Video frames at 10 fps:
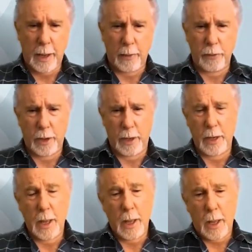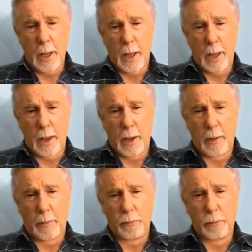And then
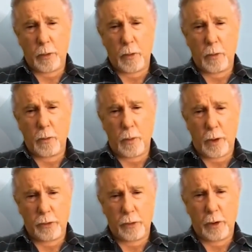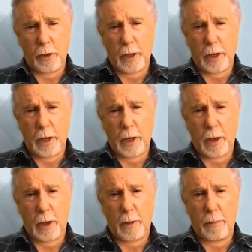recently,
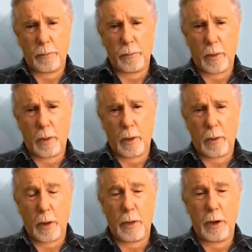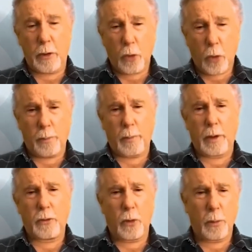and then he taught
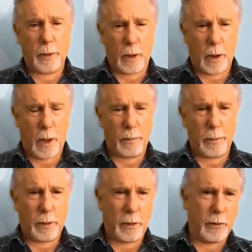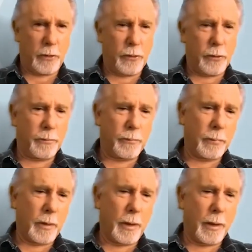me a lot, because
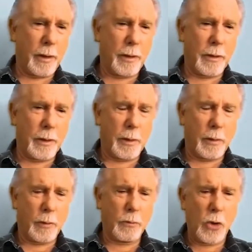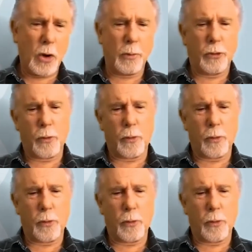Munham was